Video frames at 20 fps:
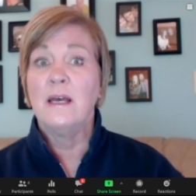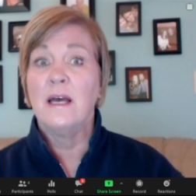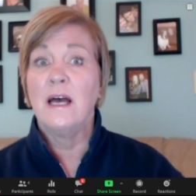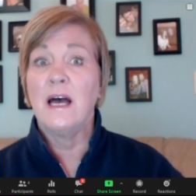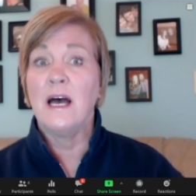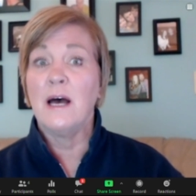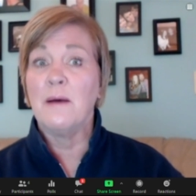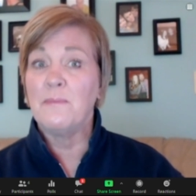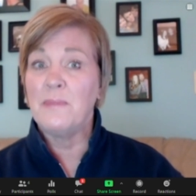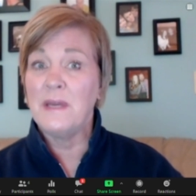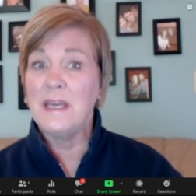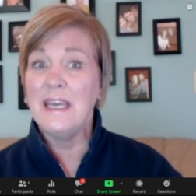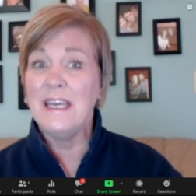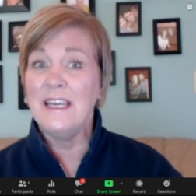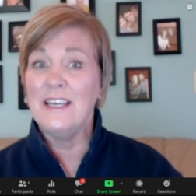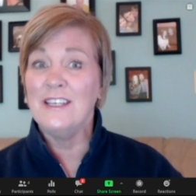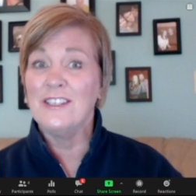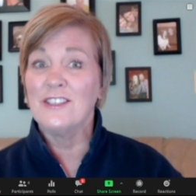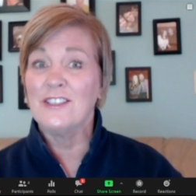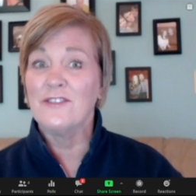uh,
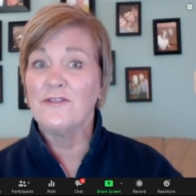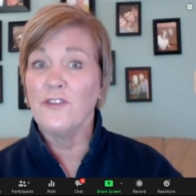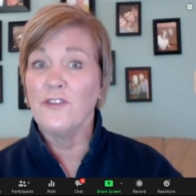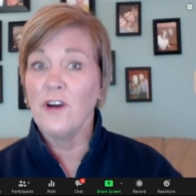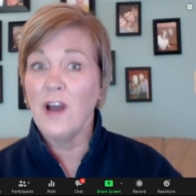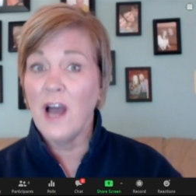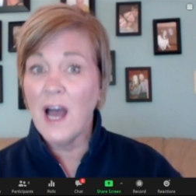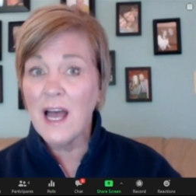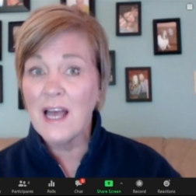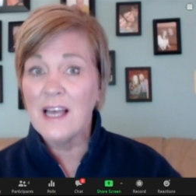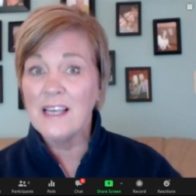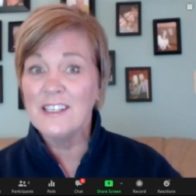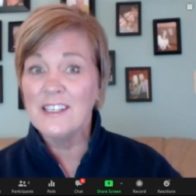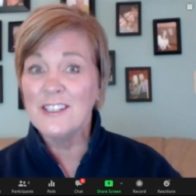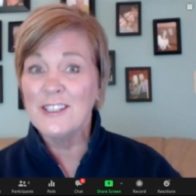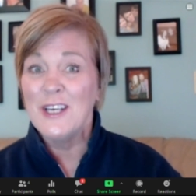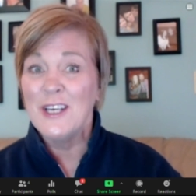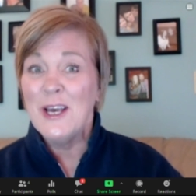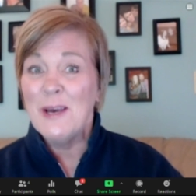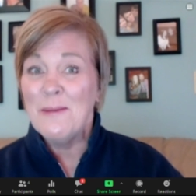piece for
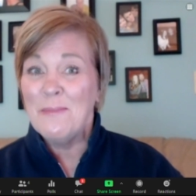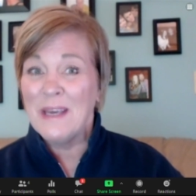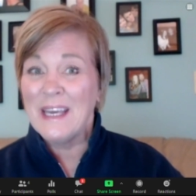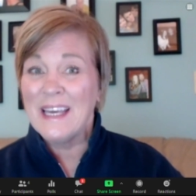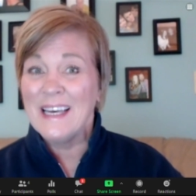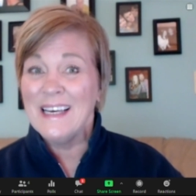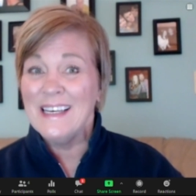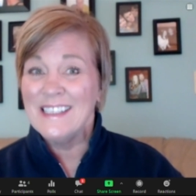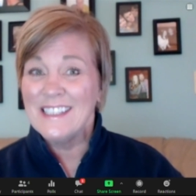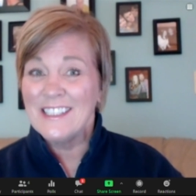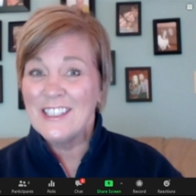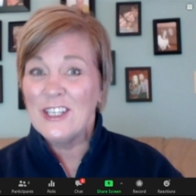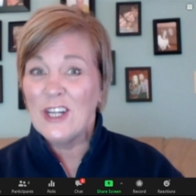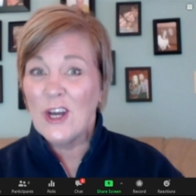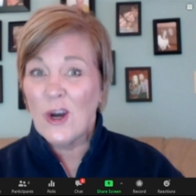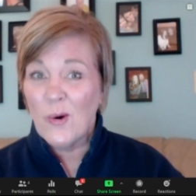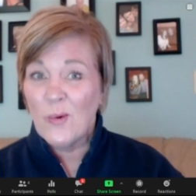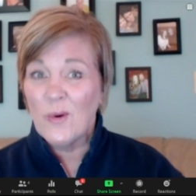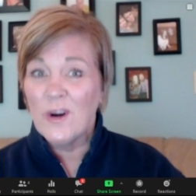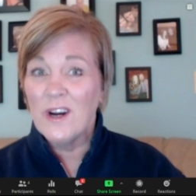us because you
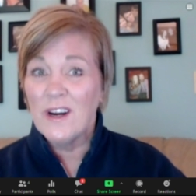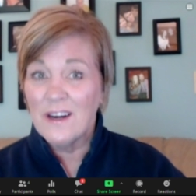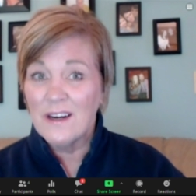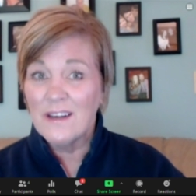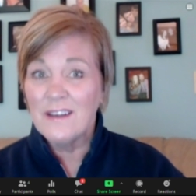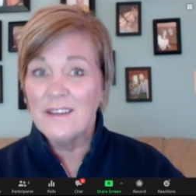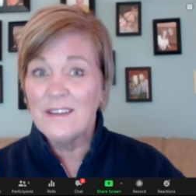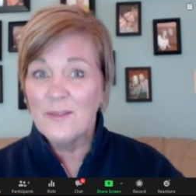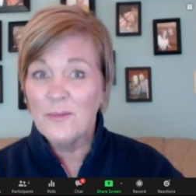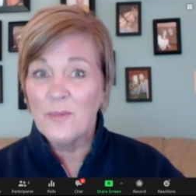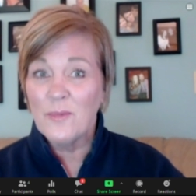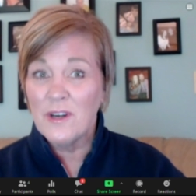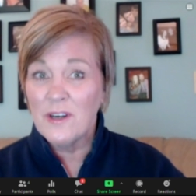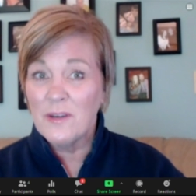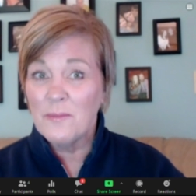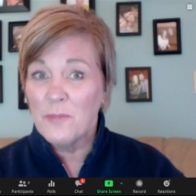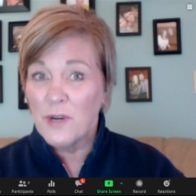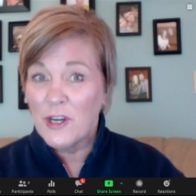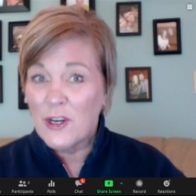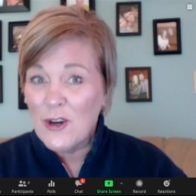know we're
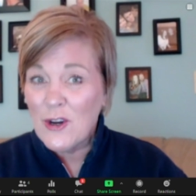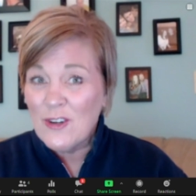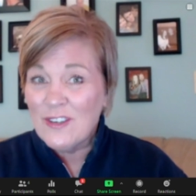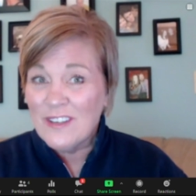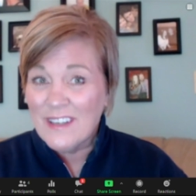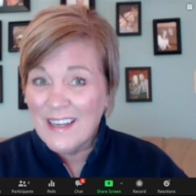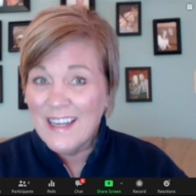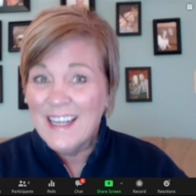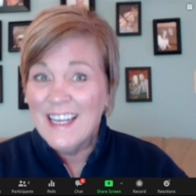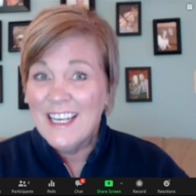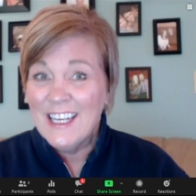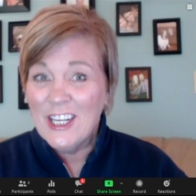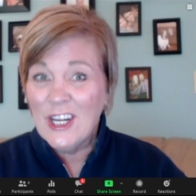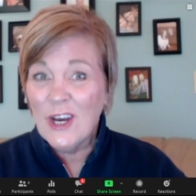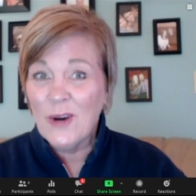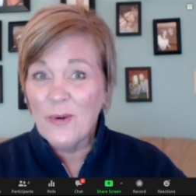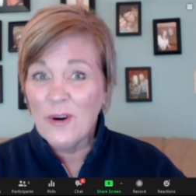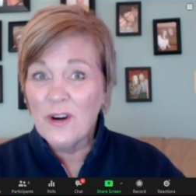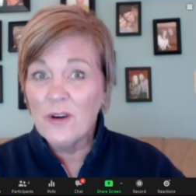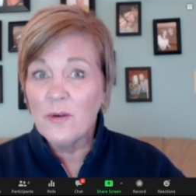we're recruiting you
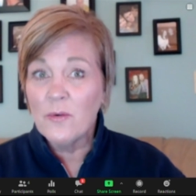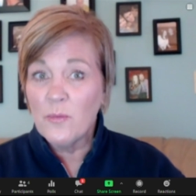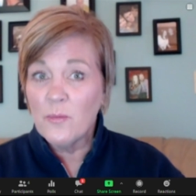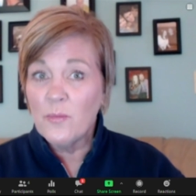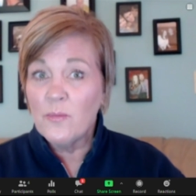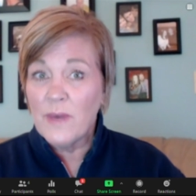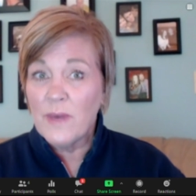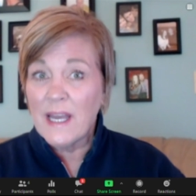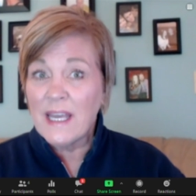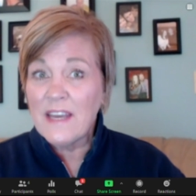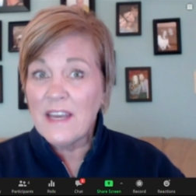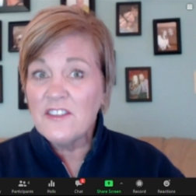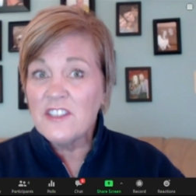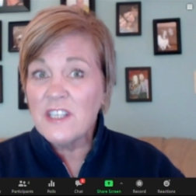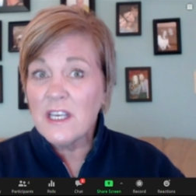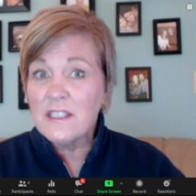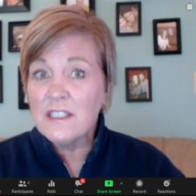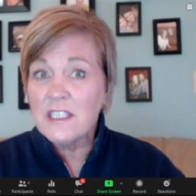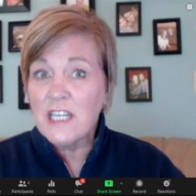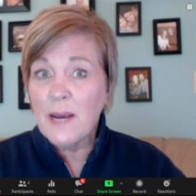know we're that gives
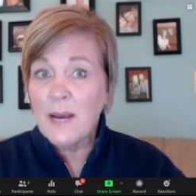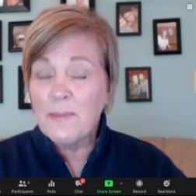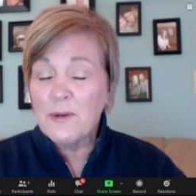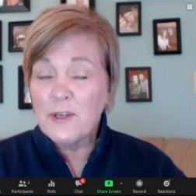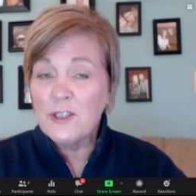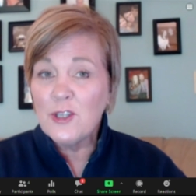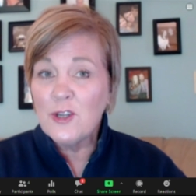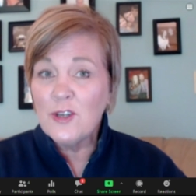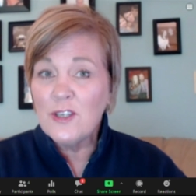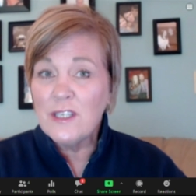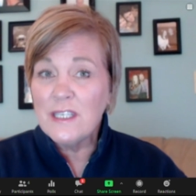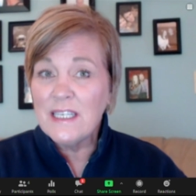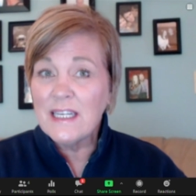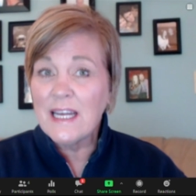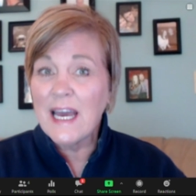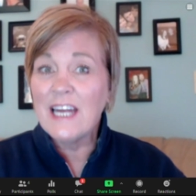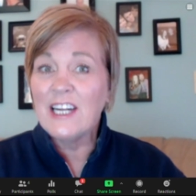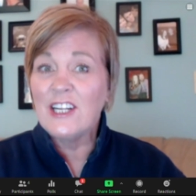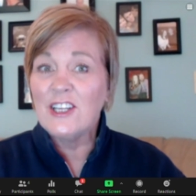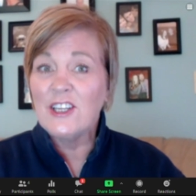us an opportunity to
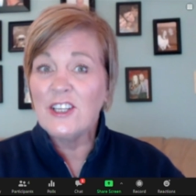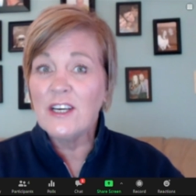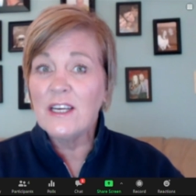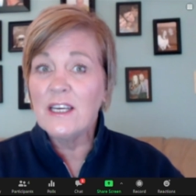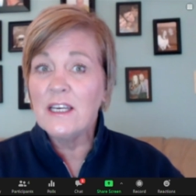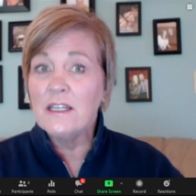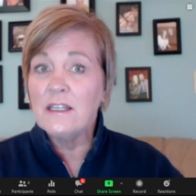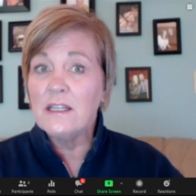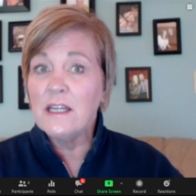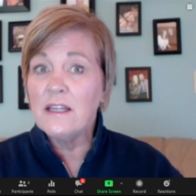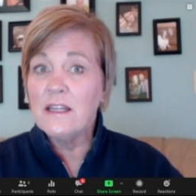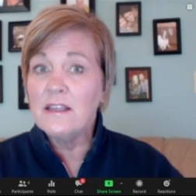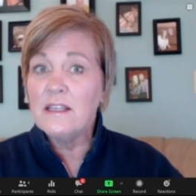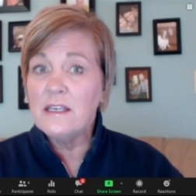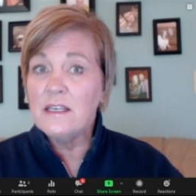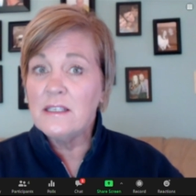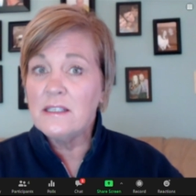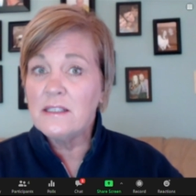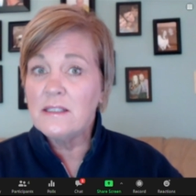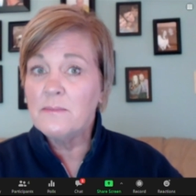kind of look at, at
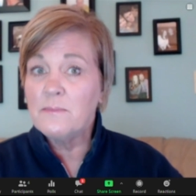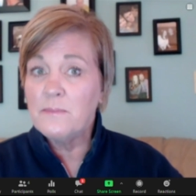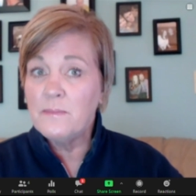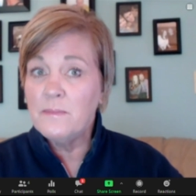these